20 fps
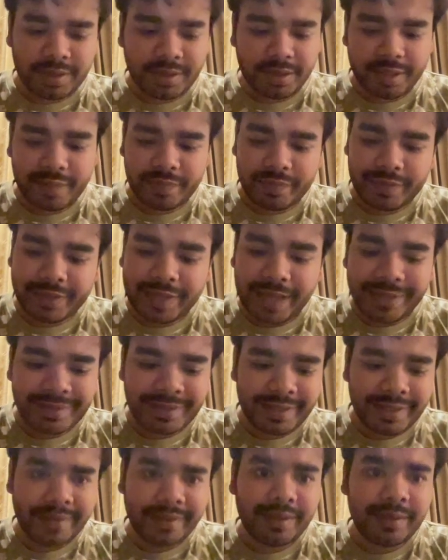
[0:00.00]
If it catches
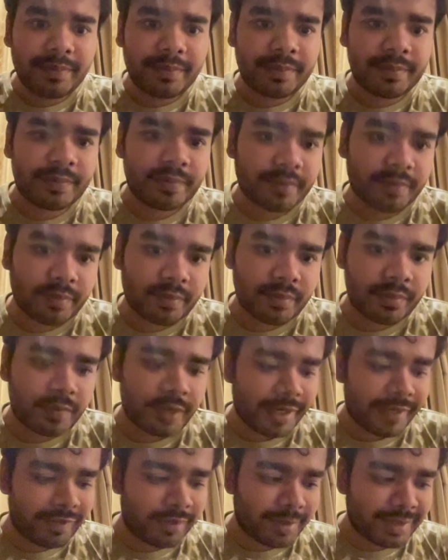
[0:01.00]
any error,
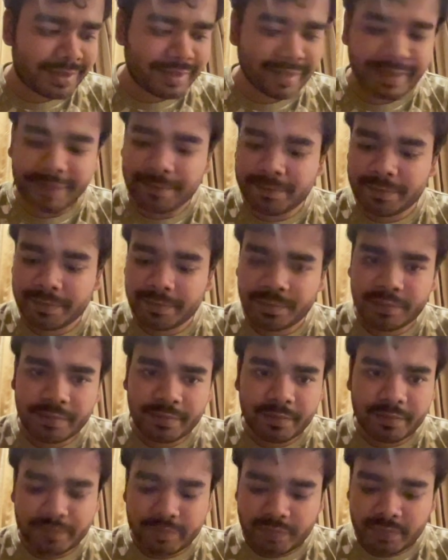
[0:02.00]
it will basically
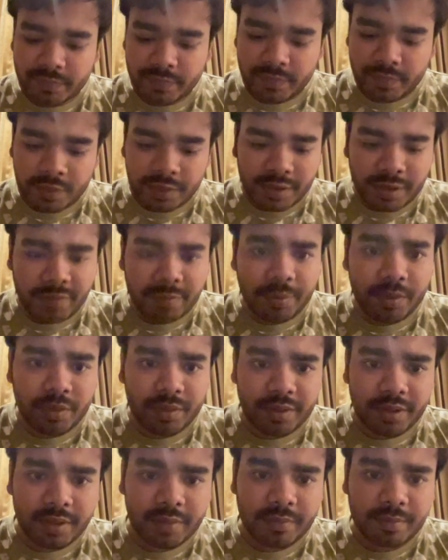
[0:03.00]
give me those
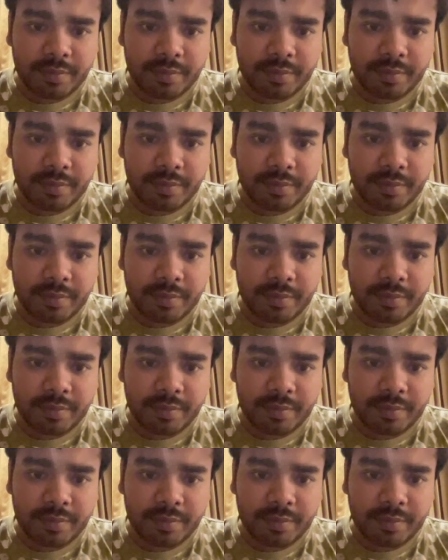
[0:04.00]
error.